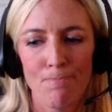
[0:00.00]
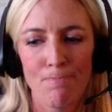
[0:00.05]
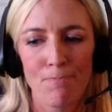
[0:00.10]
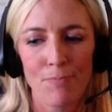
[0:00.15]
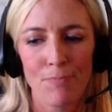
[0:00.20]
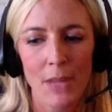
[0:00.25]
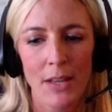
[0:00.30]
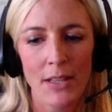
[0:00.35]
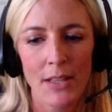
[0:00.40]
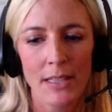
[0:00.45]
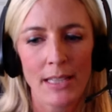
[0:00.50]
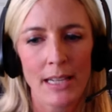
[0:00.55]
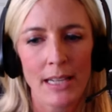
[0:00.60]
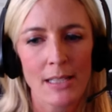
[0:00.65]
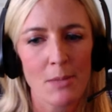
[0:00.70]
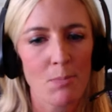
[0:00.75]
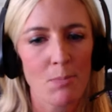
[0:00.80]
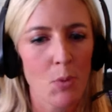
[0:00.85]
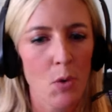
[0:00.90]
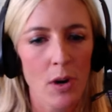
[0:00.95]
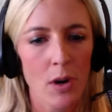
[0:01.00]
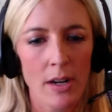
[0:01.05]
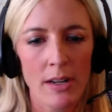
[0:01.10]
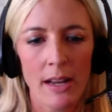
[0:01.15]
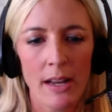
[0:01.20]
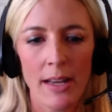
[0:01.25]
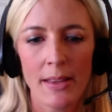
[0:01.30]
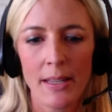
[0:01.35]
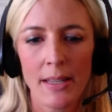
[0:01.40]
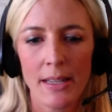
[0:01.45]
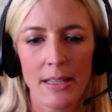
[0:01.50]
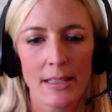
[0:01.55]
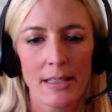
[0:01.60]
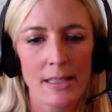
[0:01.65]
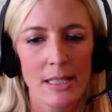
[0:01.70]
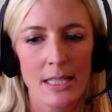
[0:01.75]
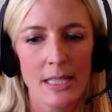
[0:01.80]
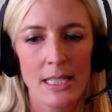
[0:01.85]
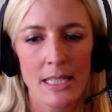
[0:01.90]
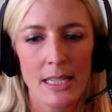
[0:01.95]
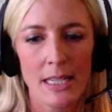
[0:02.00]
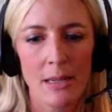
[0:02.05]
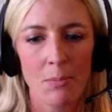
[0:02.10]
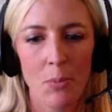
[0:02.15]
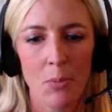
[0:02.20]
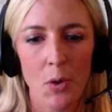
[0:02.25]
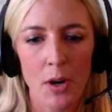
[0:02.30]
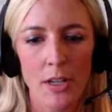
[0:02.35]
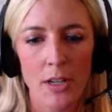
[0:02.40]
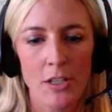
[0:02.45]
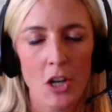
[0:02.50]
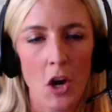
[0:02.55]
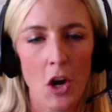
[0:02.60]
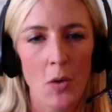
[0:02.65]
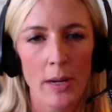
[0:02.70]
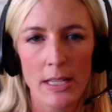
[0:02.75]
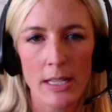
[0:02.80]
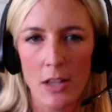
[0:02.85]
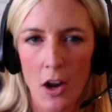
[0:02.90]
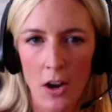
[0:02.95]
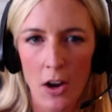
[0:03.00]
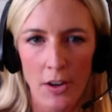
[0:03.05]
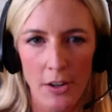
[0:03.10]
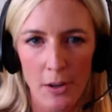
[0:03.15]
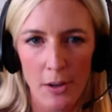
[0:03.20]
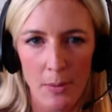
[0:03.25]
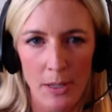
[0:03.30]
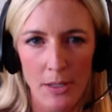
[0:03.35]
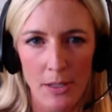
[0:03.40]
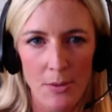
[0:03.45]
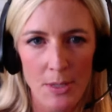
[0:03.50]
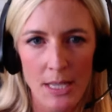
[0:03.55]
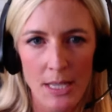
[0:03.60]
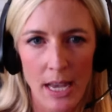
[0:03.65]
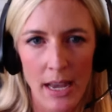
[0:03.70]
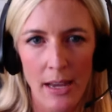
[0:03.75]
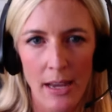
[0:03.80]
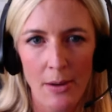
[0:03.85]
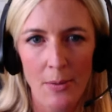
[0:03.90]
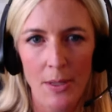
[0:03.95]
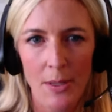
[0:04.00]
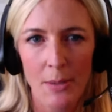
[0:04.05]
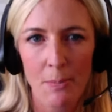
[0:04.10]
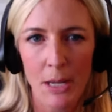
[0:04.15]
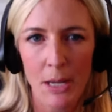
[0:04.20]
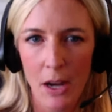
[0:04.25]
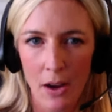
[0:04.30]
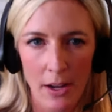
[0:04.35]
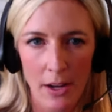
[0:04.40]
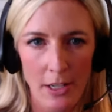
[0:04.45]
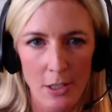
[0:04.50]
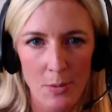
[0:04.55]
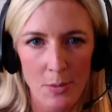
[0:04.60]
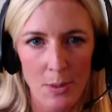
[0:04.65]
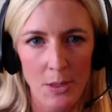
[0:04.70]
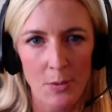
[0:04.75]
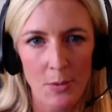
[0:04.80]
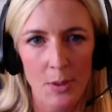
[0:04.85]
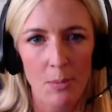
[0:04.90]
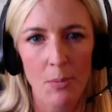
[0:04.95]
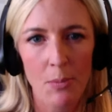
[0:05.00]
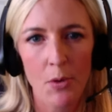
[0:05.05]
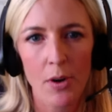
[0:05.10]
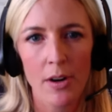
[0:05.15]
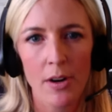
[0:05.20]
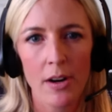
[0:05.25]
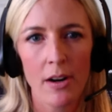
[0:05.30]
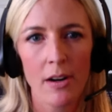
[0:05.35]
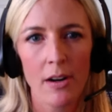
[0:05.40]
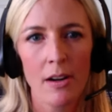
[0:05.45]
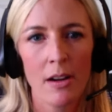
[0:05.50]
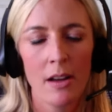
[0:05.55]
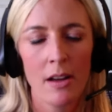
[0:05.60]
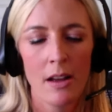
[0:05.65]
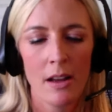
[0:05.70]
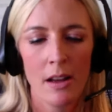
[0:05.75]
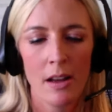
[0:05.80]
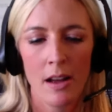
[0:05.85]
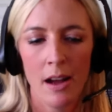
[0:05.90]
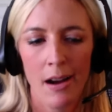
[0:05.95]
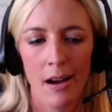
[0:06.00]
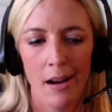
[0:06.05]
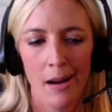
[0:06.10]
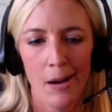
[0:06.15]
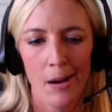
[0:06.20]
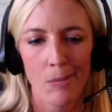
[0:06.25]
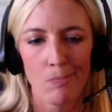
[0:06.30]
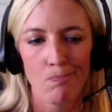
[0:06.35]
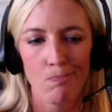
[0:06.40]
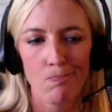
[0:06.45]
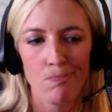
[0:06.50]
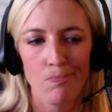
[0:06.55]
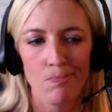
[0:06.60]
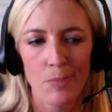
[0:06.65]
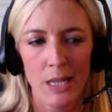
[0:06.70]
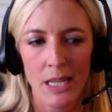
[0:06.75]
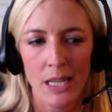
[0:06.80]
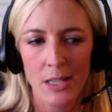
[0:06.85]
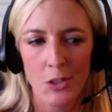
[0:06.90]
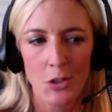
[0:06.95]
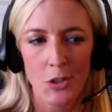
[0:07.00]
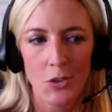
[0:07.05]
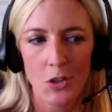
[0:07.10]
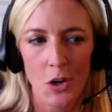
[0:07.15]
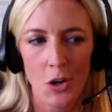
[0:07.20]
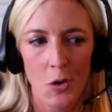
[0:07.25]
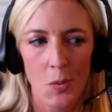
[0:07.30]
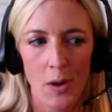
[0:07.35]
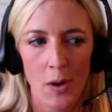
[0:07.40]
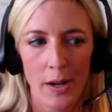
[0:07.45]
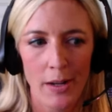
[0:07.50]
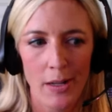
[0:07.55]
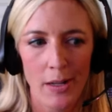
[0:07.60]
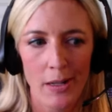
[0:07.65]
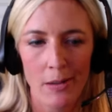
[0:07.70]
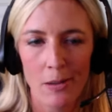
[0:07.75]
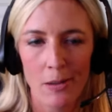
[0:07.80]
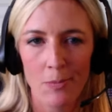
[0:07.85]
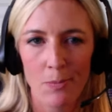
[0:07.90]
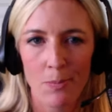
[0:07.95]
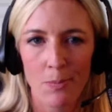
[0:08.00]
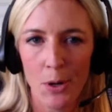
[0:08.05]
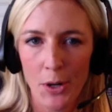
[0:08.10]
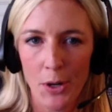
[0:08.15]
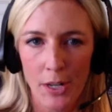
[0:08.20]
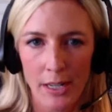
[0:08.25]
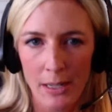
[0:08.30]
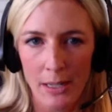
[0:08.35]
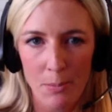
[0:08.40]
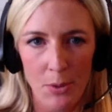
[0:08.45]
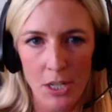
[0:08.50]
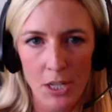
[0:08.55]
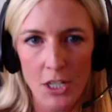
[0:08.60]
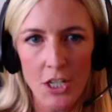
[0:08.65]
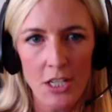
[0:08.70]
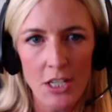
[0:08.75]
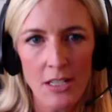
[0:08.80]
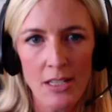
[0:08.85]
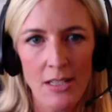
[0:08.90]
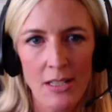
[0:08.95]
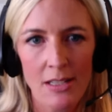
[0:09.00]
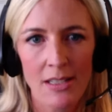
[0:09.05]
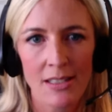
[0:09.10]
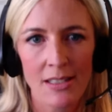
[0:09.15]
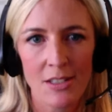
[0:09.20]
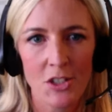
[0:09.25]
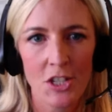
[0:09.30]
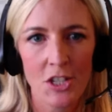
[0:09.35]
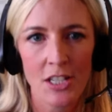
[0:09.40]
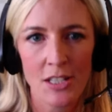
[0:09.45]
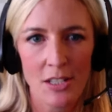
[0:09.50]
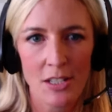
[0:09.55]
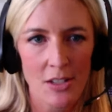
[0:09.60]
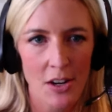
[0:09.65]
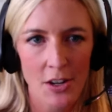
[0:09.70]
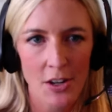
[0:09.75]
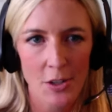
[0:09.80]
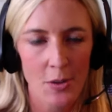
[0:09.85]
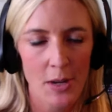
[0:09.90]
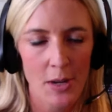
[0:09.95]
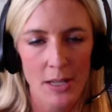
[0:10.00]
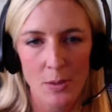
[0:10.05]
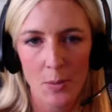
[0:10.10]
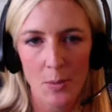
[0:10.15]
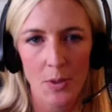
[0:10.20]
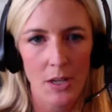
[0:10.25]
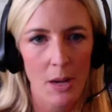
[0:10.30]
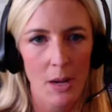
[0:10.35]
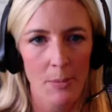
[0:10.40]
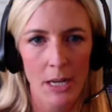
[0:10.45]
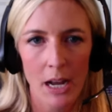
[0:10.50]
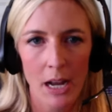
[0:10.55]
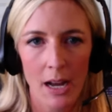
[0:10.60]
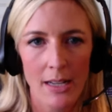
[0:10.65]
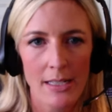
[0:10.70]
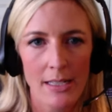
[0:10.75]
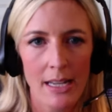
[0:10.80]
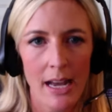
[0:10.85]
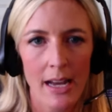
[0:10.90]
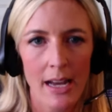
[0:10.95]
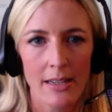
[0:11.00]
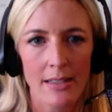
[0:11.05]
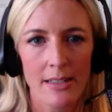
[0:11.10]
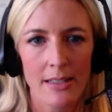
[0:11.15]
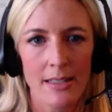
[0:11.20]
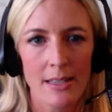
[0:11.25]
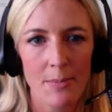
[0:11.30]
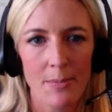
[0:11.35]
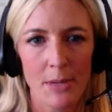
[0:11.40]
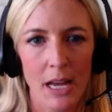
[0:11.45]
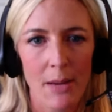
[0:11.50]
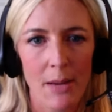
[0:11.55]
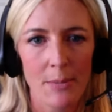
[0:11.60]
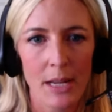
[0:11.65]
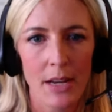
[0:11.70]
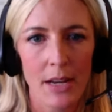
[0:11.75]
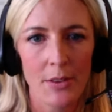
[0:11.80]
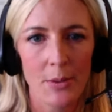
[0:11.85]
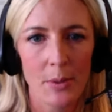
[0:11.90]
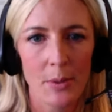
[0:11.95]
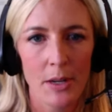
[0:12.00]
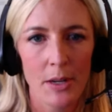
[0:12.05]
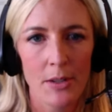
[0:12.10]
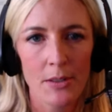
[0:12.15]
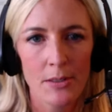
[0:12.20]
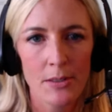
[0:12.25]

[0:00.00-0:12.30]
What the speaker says: think that's important. I think it's important to always honor what you say, be honest with the reporter. Because you don't want to burn any bridges, because chances are you guys will come in contact sometime down the road.